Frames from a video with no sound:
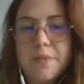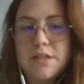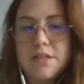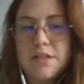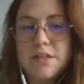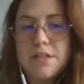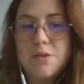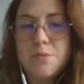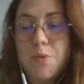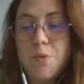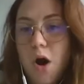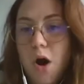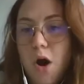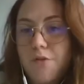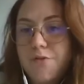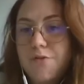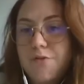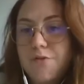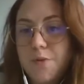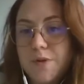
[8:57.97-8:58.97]
the
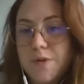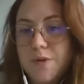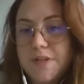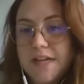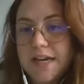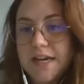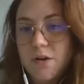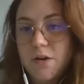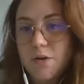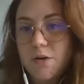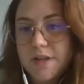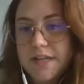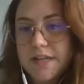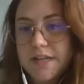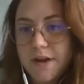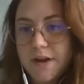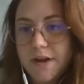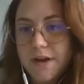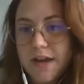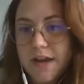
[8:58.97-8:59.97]
pore of recycled
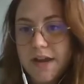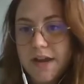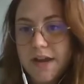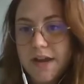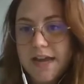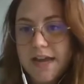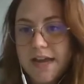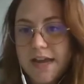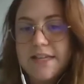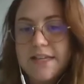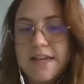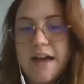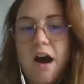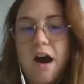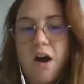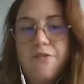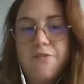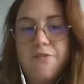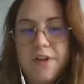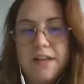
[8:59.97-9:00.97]
concrete aggregates
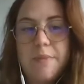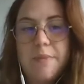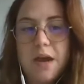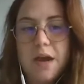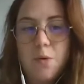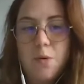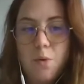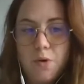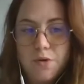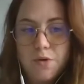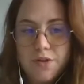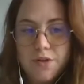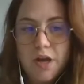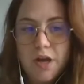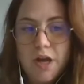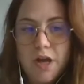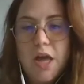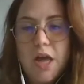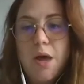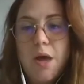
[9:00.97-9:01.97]
are filled by
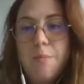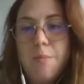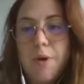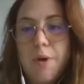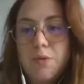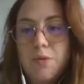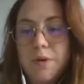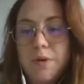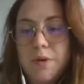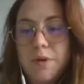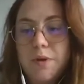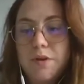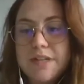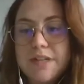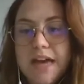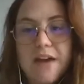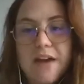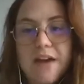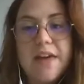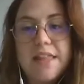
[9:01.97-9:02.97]
water, but we
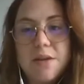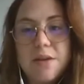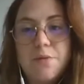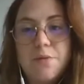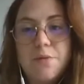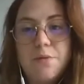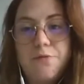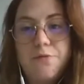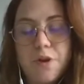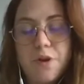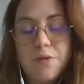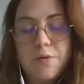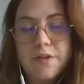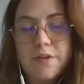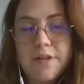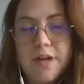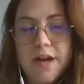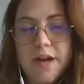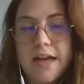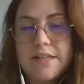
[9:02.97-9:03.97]
don't have any
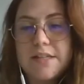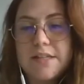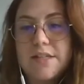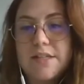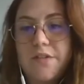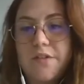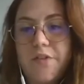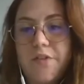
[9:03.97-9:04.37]
free water at the